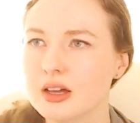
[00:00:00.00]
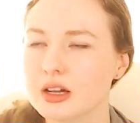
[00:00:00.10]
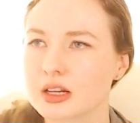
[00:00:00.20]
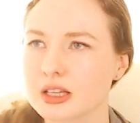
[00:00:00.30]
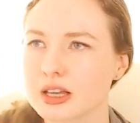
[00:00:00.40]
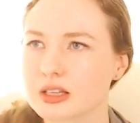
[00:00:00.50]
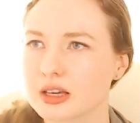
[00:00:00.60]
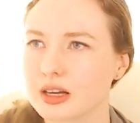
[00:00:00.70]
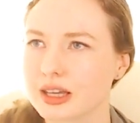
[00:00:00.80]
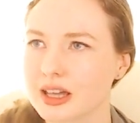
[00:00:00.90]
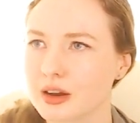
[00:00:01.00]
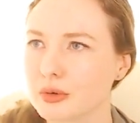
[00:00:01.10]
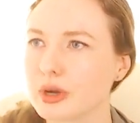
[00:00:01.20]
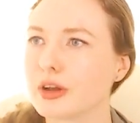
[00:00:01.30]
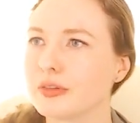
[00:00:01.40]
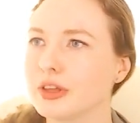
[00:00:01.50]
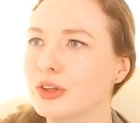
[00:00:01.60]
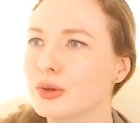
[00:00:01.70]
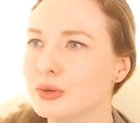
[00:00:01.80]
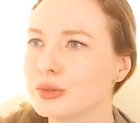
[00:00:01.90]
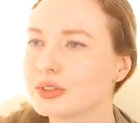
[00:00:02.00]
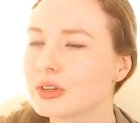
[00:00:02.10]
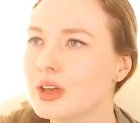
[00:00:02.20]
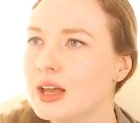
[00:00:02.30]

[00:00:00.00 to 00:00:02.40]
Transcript: because that's going to get rid of the u's.